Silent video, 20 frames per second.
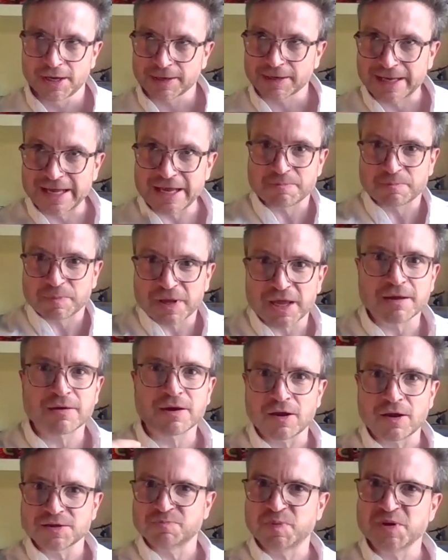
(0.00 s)
keep
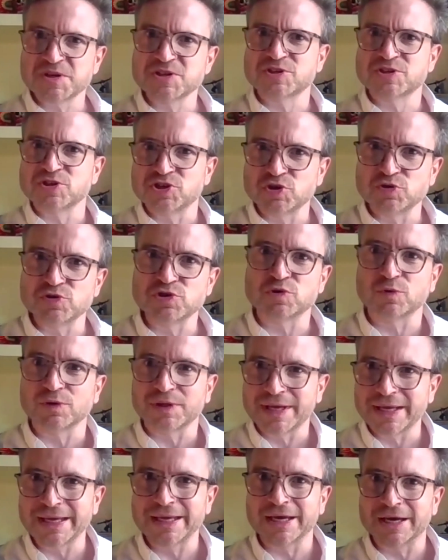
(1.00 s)
it's business as usual
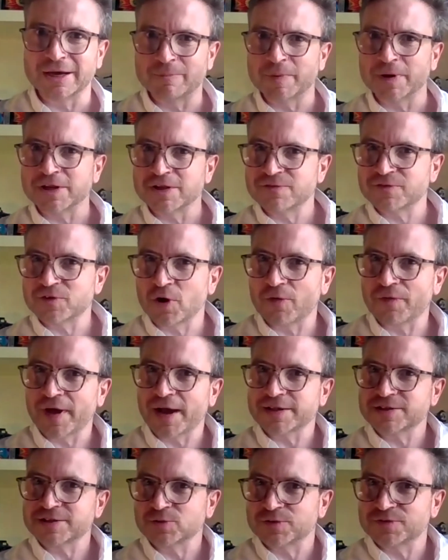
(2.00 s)
here, but you've got
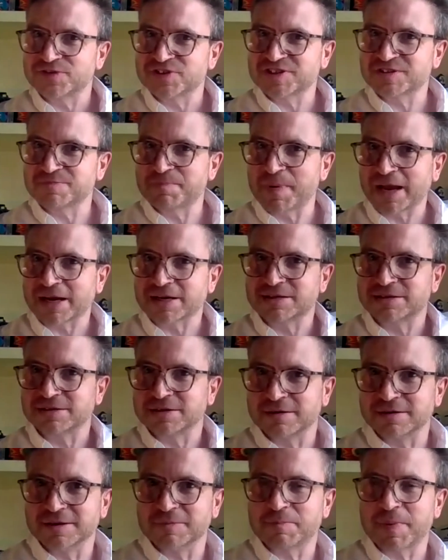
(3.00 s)
that sort of
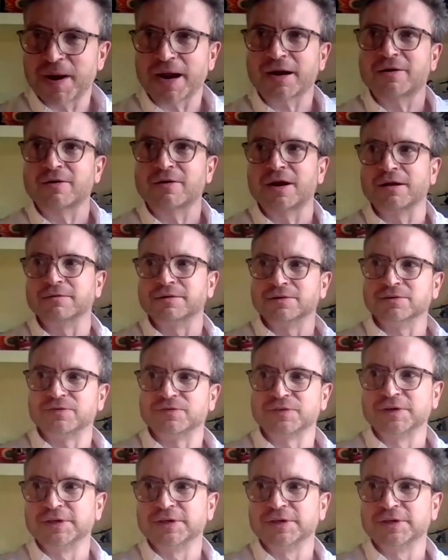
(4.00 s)
spectre in the background of